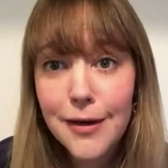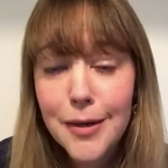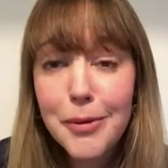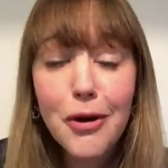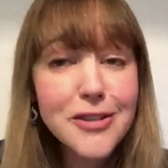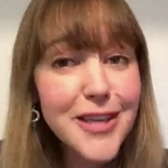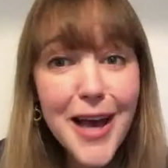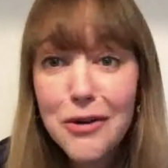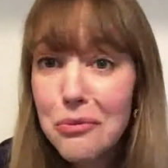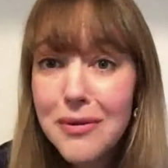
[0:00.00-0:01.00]
because he
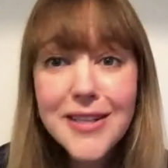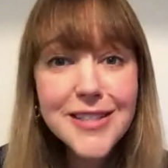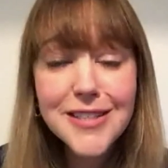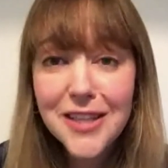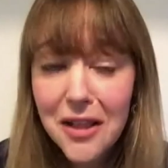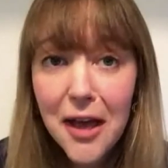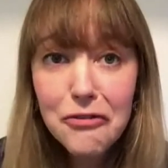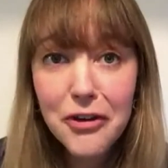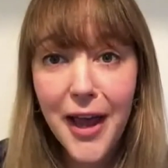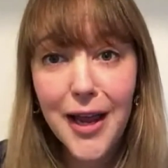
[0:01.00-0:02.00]
had risen to
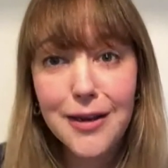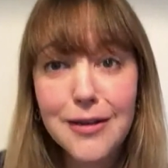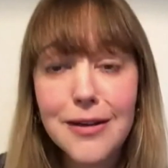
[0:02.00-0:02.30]
life again.